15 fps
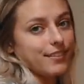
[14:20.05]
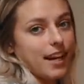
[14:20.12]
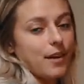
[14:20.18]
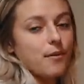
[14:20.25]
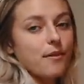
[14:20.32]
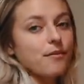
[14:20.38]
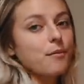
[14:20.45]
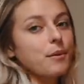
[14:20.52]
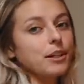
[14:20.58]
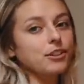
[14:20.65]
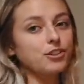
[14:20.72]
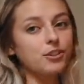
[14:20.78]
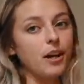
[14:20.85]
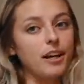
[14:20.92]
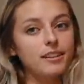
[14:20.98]
I went from being
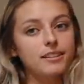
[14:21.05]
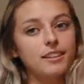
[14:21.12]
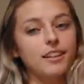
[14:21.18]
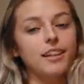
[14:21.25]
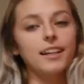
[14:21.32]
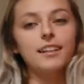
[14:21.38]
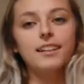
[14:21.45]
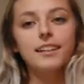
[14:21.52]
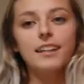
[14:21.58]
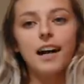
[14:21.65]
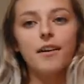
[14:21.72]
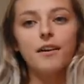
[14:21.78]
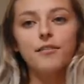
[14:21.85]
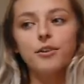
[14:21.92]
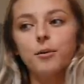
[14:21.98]
stressed to like
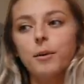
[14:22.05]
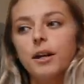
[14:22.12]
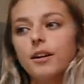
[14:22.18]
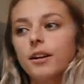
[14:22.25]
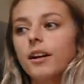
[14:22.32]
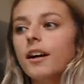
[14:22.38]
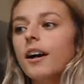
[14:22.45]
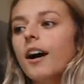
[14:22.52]
now I feel better.